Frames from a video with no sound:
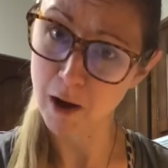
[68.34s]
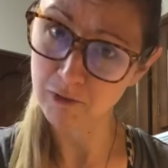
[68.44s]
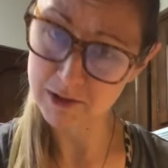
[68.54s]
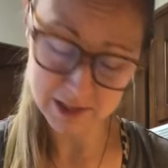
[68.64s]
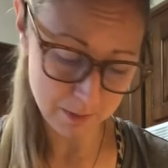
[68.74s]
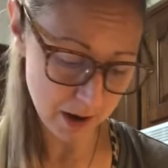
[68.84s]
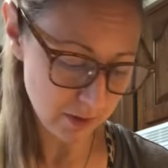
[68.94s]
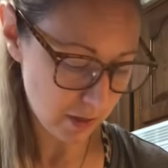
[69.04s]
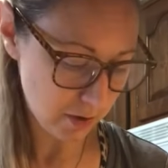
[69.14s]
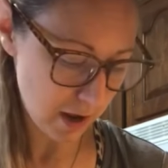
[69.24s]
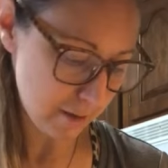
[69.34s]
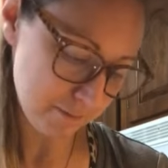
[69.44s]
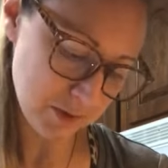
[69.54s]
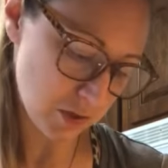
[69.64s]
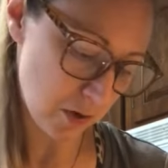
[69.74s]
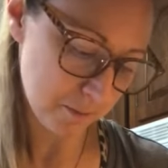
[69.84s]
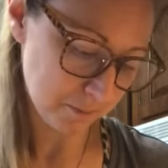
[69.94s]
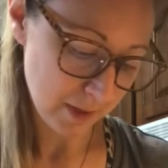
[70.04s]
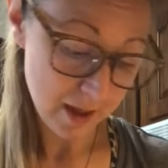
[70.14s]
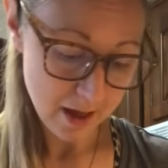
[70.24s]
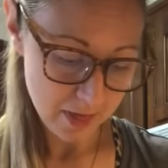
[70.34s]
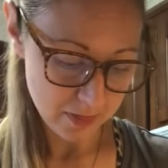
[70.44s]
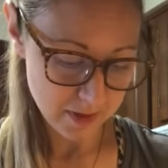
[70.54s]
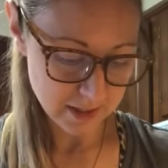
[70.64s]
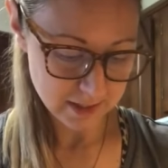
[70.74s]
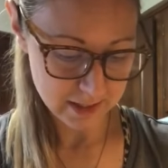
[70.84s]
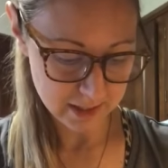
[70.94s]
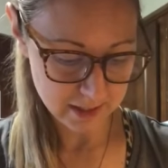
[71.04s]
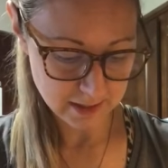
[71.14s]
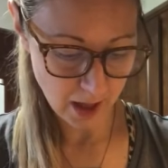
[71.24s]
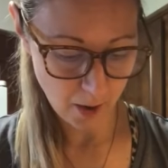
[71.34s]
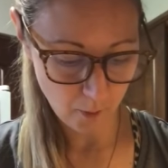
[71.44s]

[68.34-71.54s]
muffins I made the other day. So this is